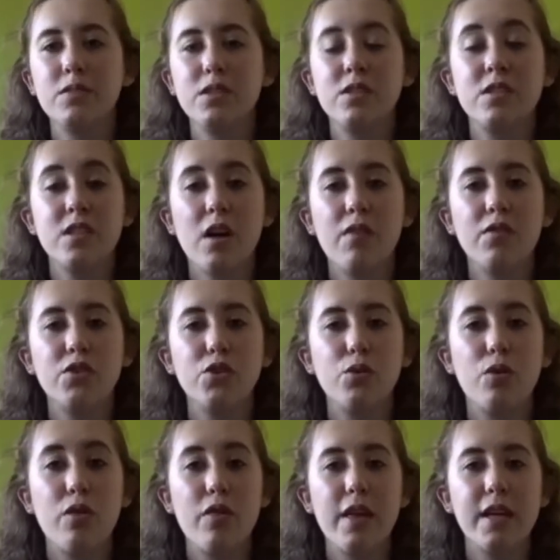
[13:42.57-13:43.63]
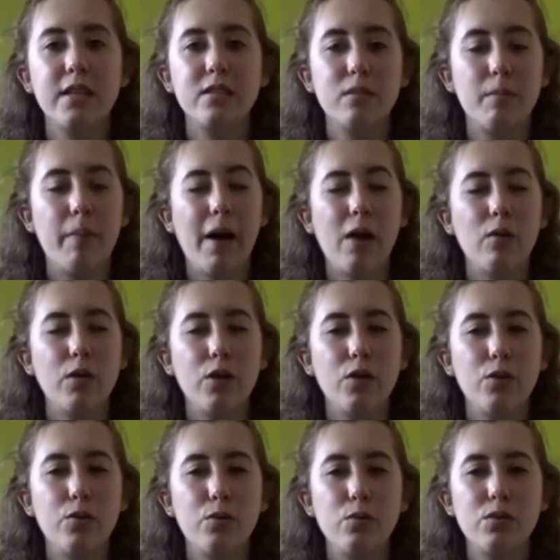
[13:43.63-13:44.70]
discover new things about
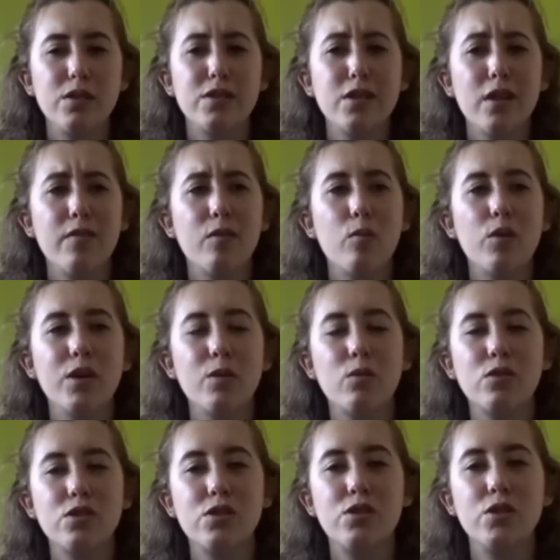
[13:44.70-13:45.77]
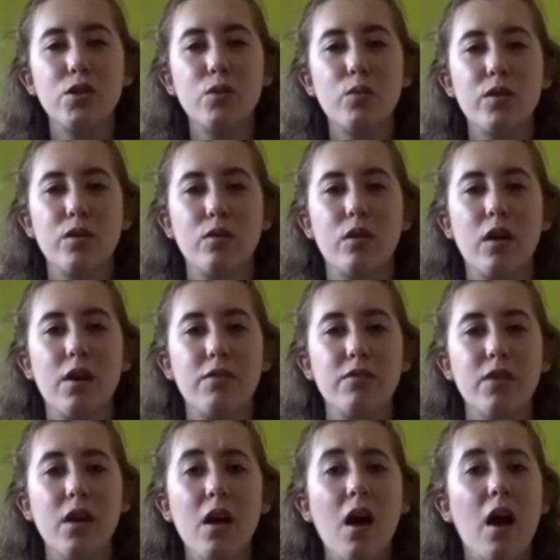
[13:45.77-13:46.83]
you, discover what you want to do with your life.